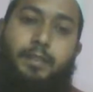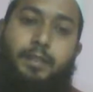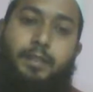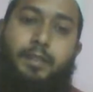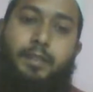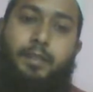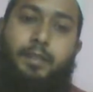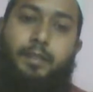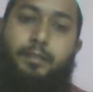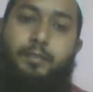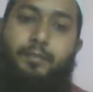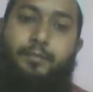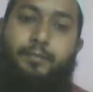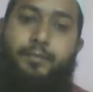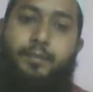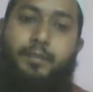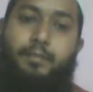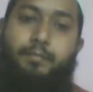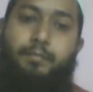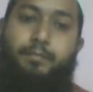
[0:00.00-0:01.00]
and
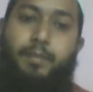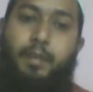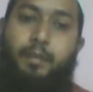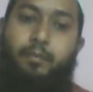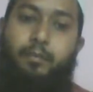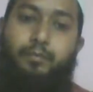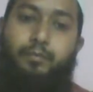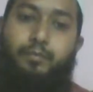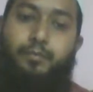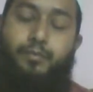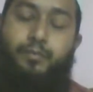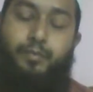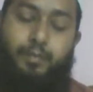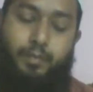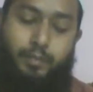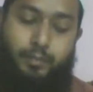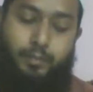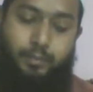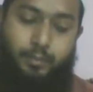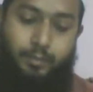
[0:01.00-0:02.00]
different balloons
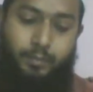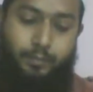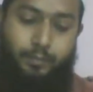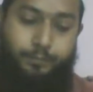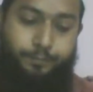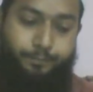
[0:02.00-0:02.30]
up there.